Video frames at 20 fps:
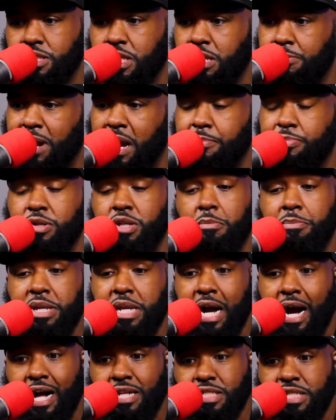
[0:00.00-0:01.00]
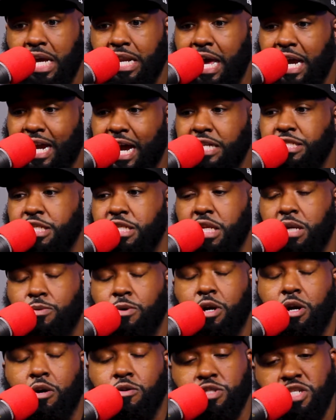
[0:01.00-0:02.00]
He might pull a Beyonce like how she did
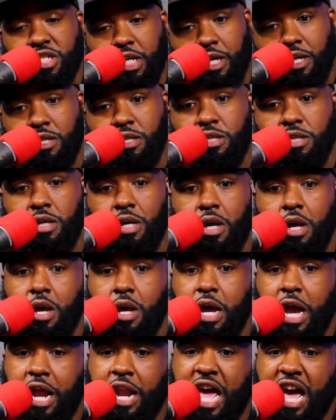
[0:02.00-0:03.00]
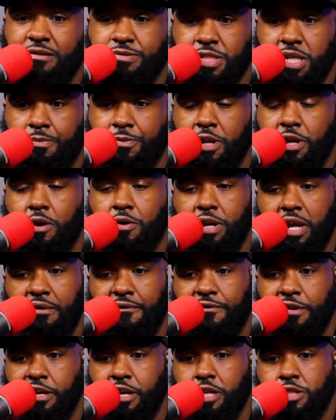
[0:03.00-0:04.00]
with Coachella and have something on
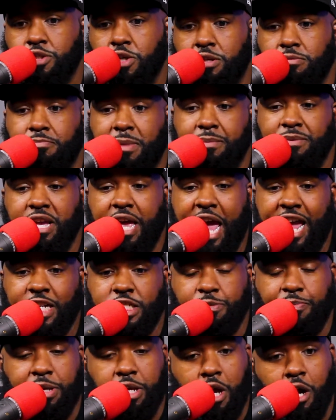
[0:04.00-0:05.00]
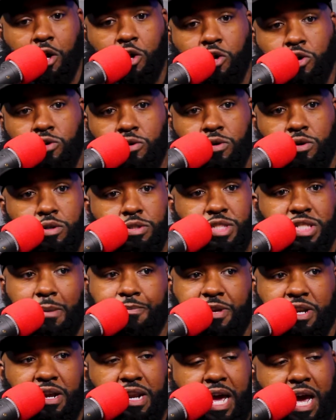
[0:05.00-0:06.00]
Netflix or maybe HBO,
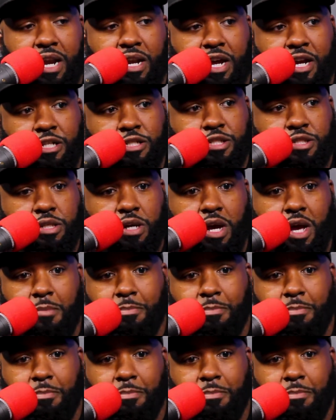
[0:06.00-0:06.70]
something of that nature.